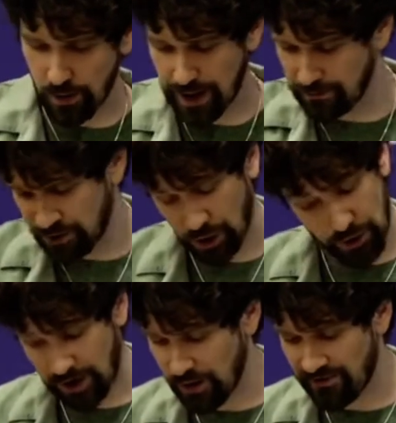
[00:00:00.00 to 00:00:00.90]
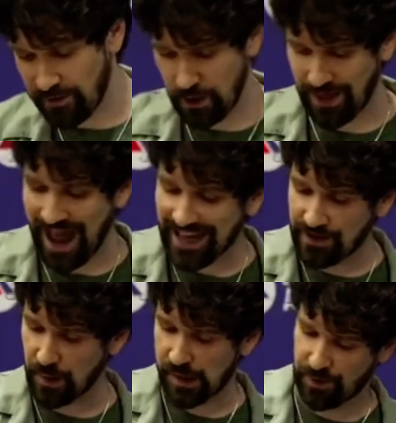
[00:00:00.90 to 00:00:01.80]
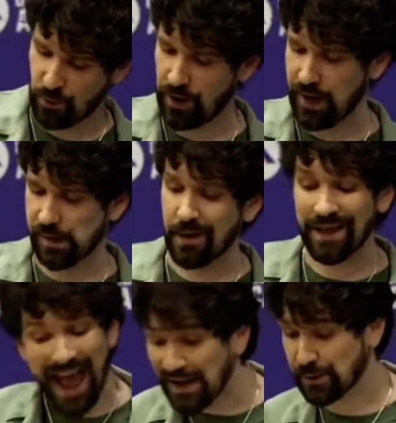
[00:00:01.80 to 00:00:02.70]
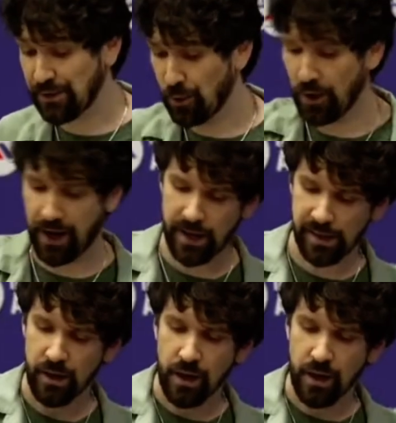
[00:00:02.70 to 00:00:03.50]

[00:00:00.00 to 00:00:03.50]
and I'm sure that you're not familiar with any of those Supreme Court cases, or probably any Supreme Court case.